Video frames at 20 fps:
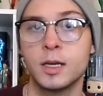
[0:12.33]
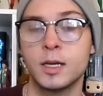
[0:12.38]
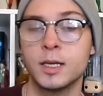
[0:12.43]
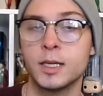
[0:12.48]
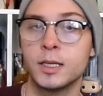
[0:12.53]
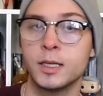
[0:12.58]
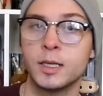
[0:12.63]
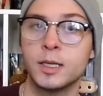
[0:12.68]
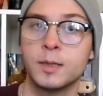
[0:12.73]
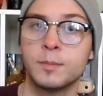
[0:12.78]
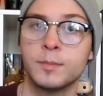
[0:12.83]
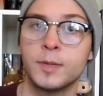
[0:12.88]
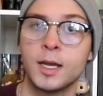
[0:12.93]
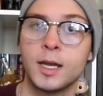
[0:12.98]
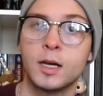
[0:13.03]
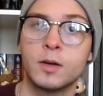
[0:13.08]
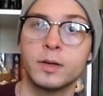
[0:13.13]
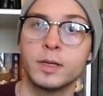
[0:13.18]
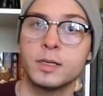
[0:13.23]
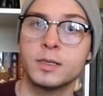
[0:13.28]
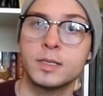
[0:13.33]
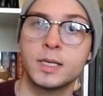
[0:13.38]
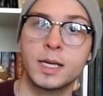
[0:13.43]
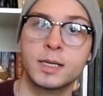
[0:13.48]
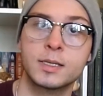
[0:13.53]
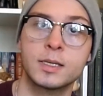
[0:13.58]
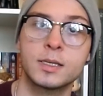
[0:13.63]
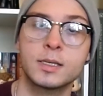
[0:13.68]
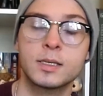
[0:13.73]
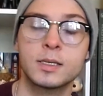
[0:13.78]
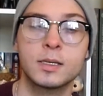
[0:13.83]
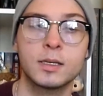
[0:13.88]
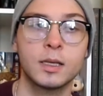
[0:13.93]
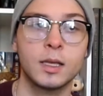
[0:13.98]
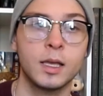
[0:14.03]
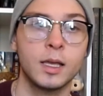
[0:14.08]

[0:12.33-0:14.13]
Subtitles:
I am now in Texas,